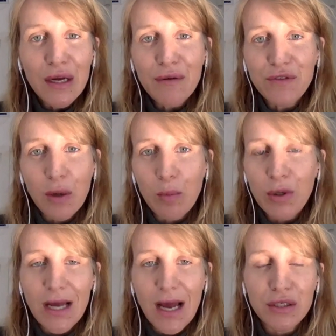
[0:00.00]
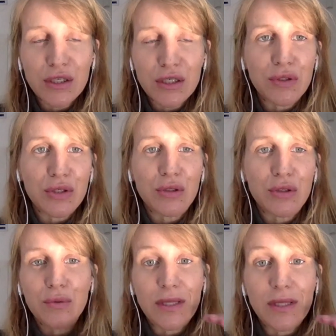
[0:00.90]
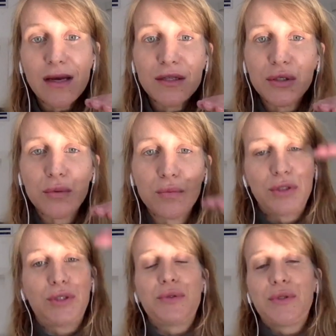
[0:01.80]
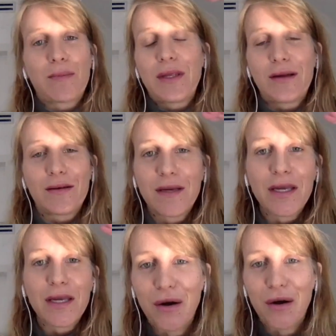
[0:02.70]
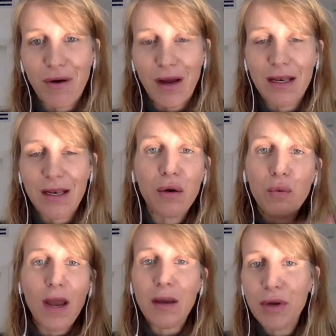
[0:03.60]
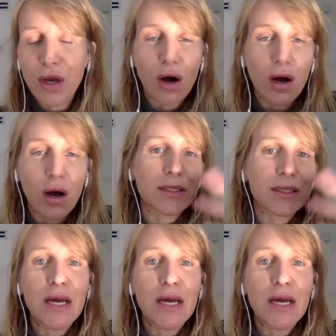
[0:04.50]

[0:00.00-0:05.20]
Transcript: if someone's asked you to do this, you will do something here, right? Like way beyond,